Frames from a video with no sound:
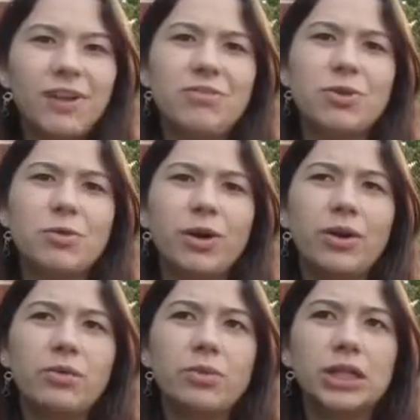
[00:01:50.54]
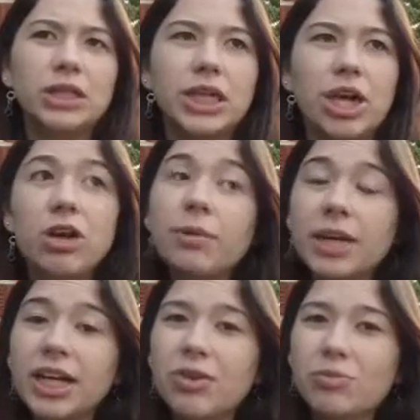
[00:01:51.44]
Favourite quote? Well, the only
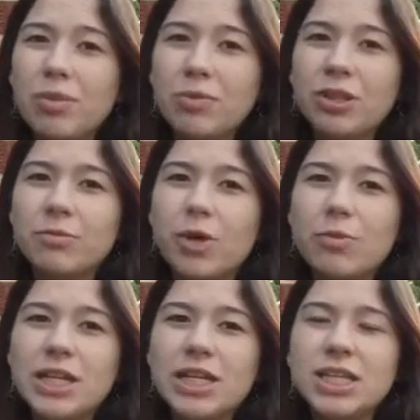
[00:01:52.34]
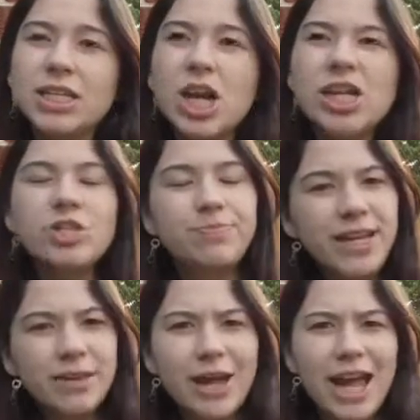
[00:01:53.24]
one I can remember at the moment is, "To
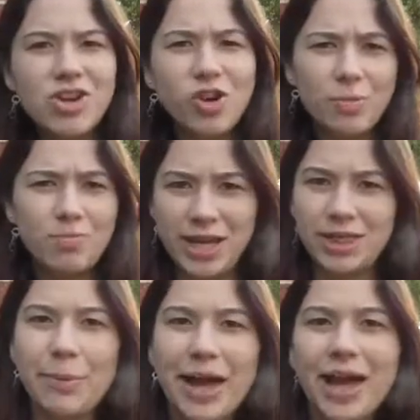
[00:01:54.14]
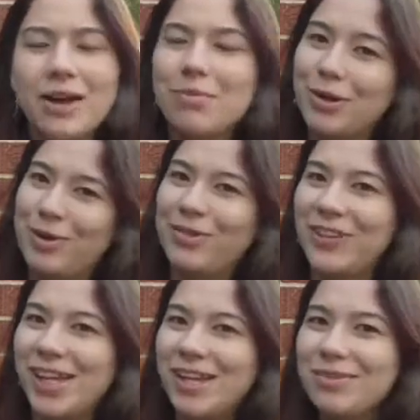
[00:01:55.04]
be the man, you gotta beat the man," by Ric
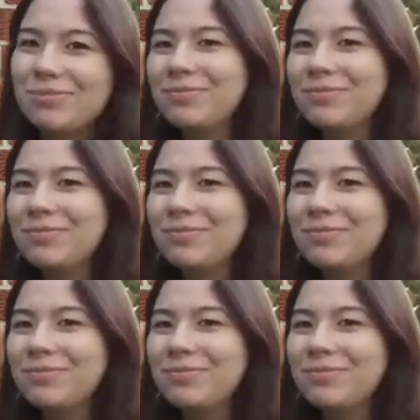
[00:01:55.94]
Flair.